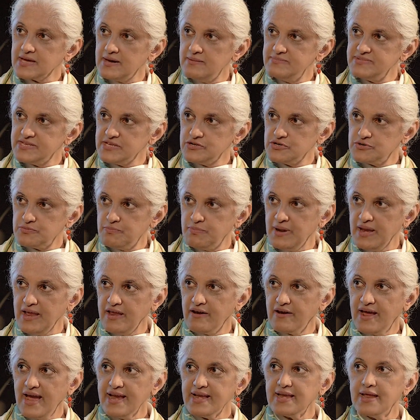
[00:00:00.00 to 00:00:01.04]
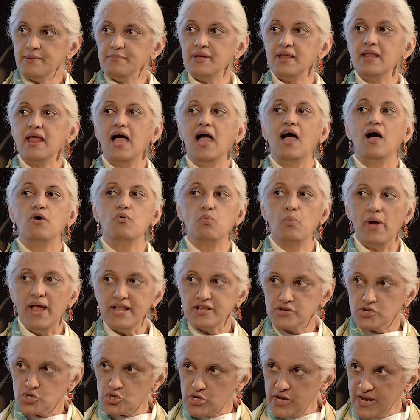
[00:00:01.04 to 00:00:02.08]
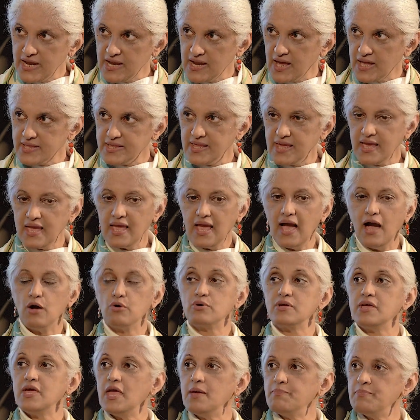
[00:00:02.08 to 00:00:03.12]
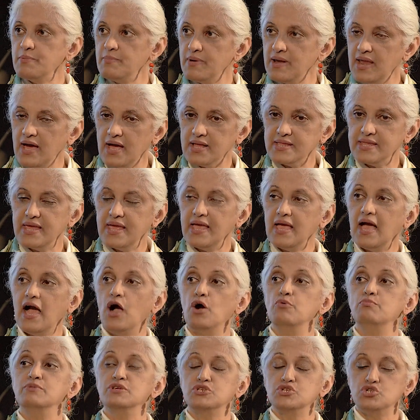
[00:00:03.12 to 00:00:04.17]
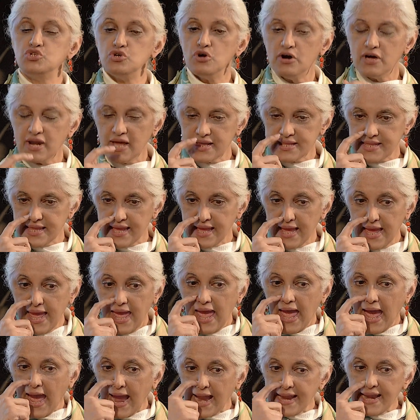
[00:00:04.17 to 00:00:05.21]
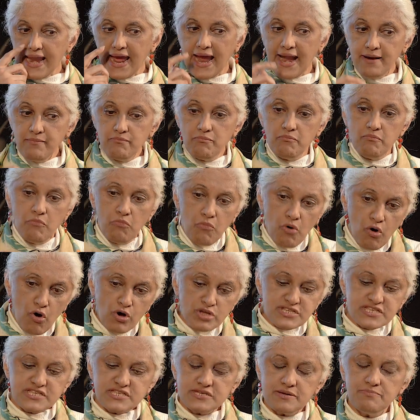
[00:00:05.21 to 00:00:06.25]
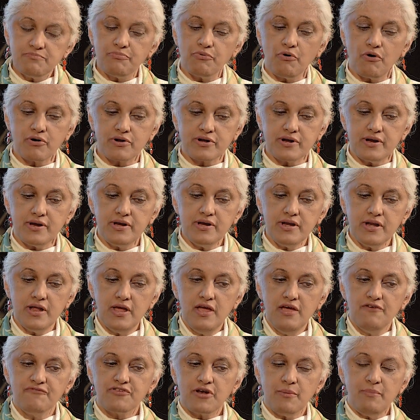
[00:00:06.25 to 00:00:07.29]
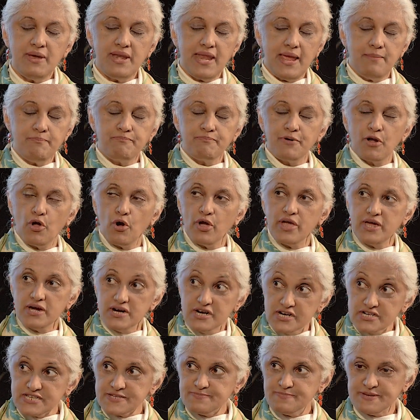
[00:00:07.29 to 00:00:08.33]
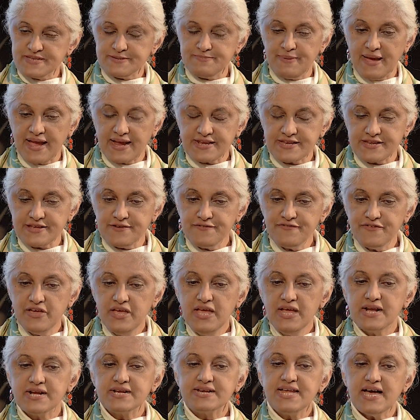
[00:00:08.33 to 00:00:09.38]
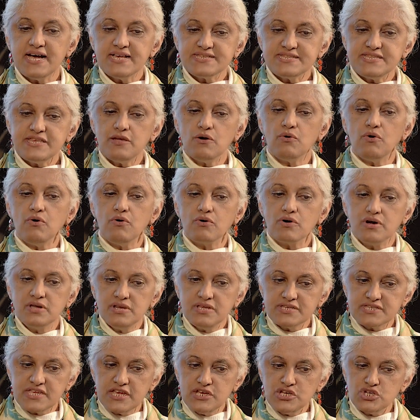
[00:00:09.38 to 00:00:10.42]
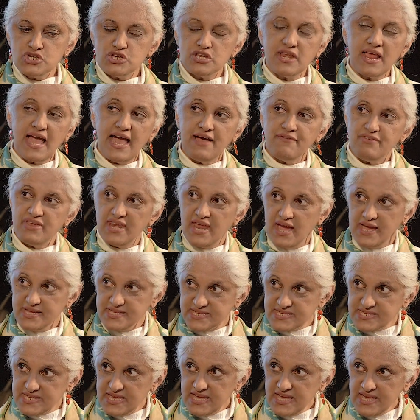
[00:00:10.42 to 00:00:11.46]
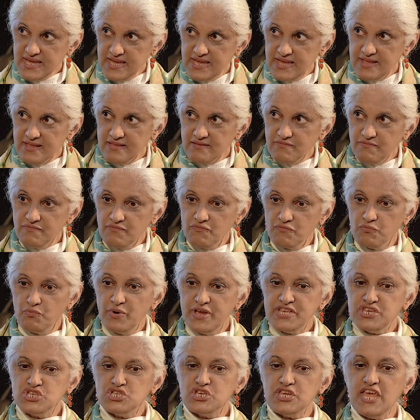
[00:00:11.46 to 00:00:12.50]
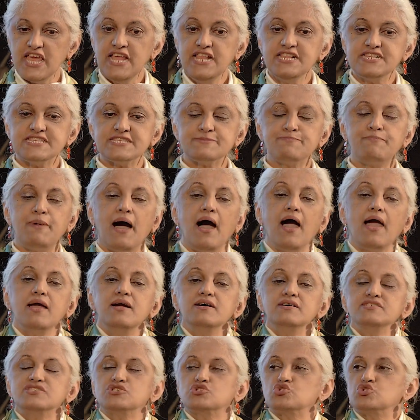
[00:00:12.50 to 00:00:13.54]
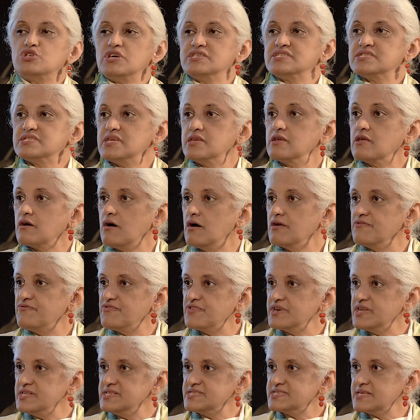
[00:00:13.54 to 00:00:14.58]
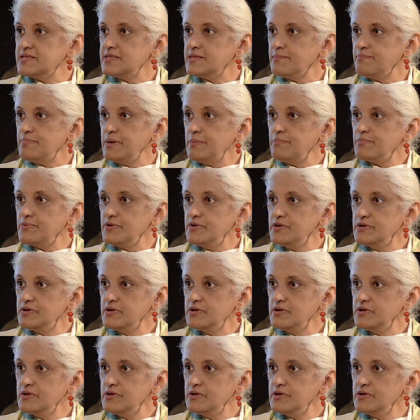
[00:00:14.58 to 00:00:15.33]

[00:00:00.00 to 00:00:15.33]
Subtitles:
comes into play, right? I mean, how well trained are they? How capable are they? How mature are they? And most important, from an employer's perspective, does the organization have an IC which inspires trust and confidence in the people?